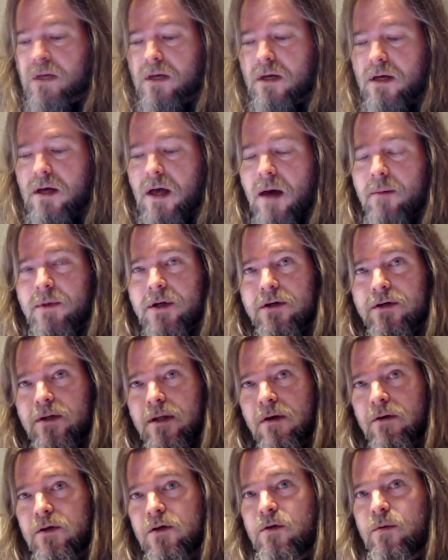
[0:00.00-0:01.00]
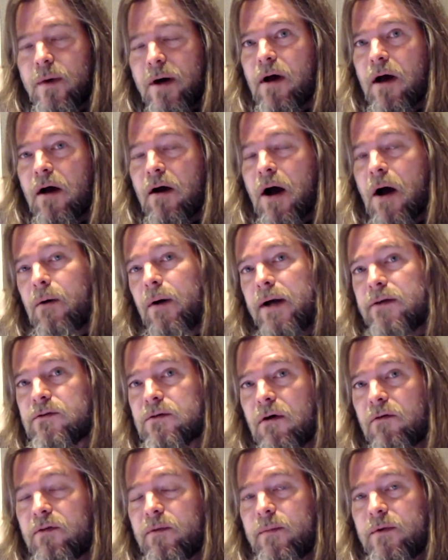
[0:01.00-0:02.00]
I'm going to tell you about how I
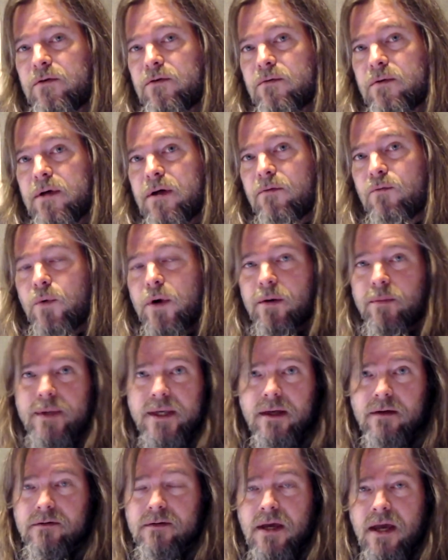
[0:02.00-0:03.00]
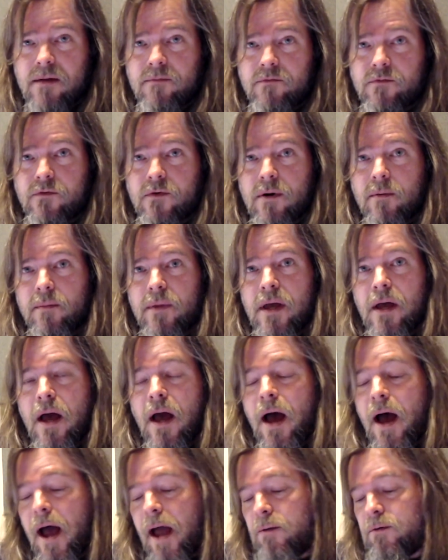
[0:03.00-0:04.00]
solved the mystery of where BS came from.
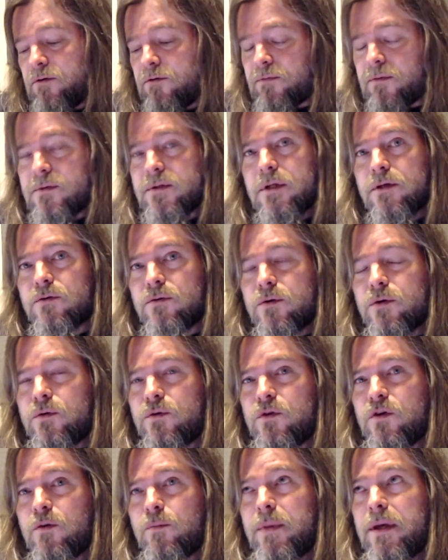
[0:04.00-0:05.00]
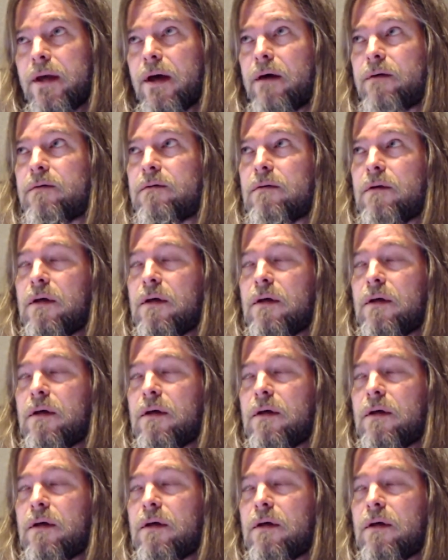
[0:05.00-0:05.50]
I was first introduced to BS